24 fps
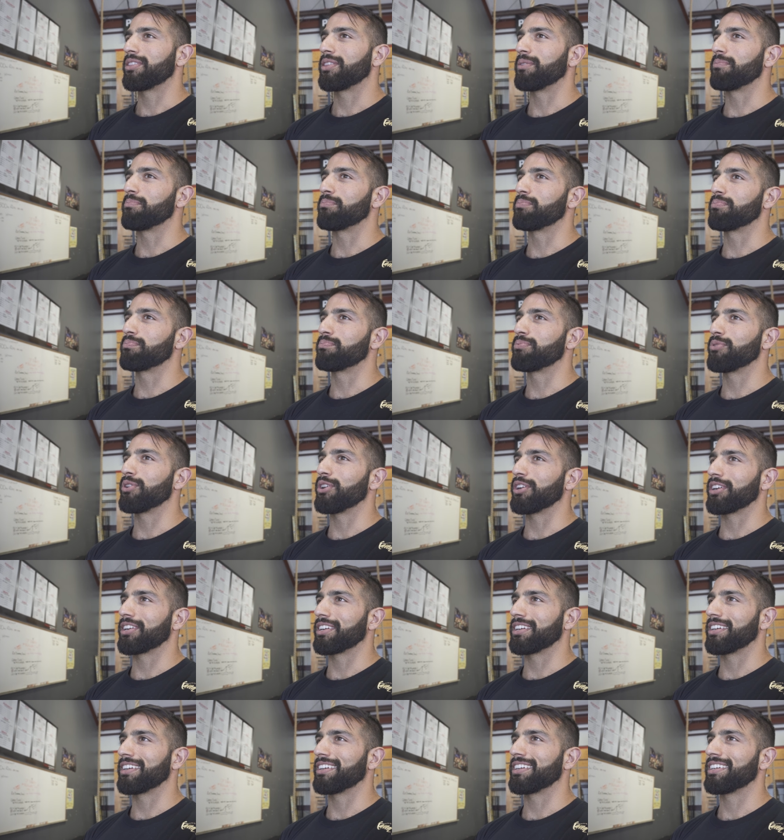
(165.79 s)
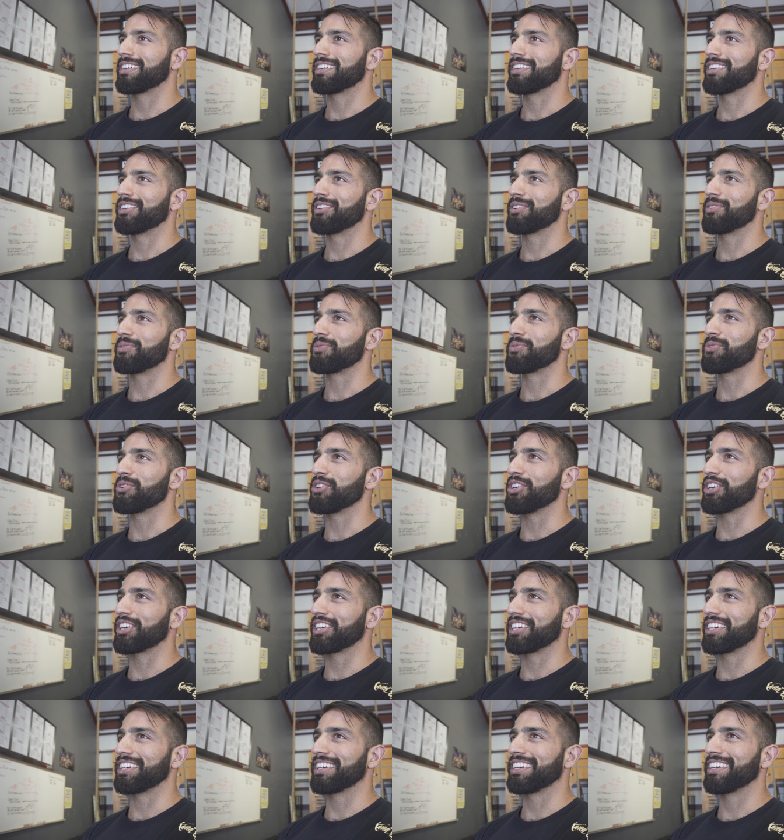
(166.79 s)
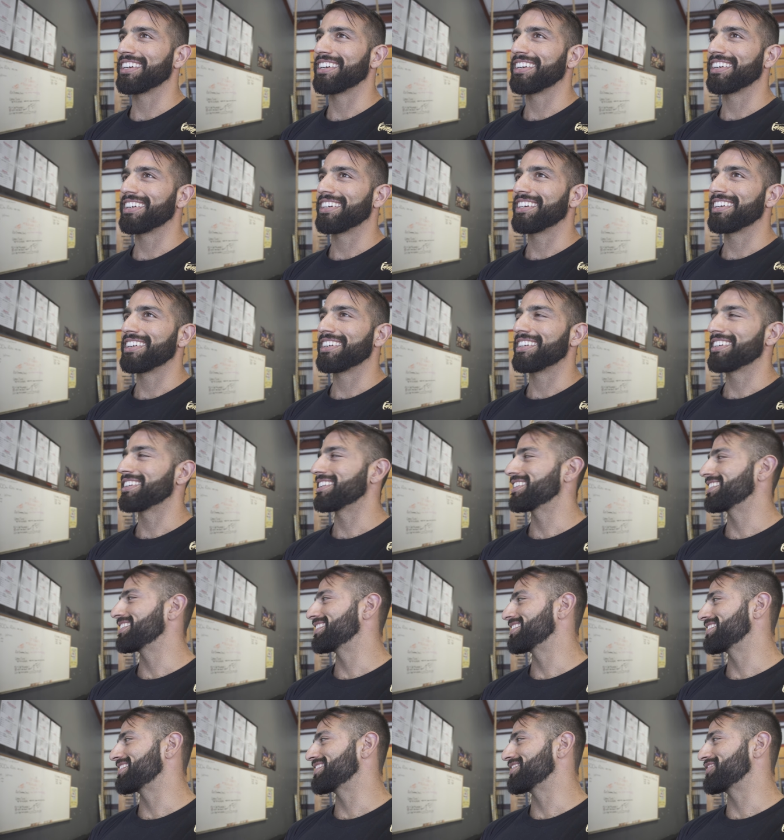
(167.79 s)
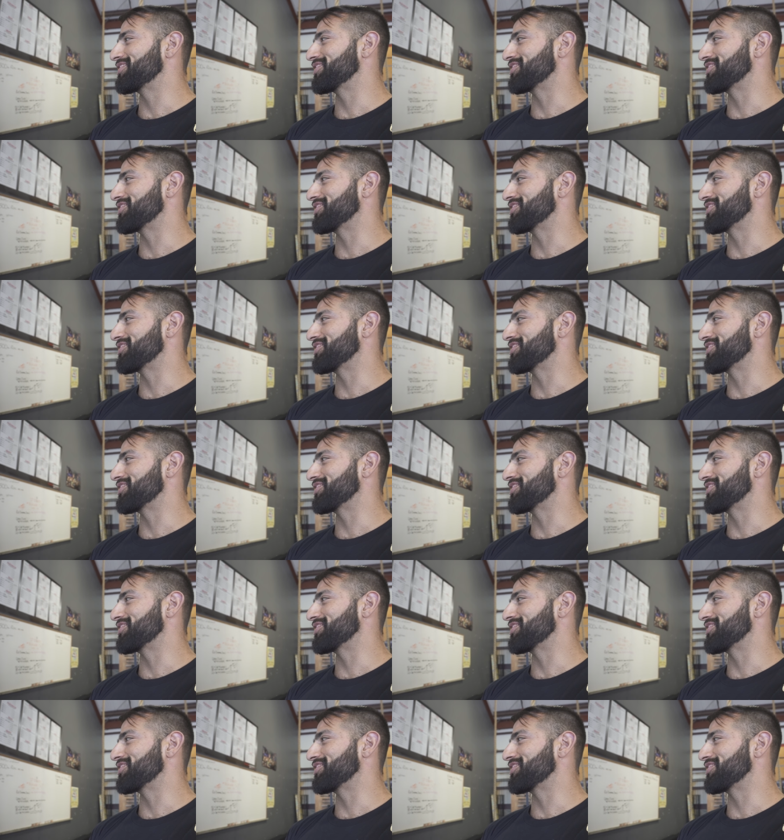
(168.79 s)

The Brooke. Rook. Oh, look at the wheels turning.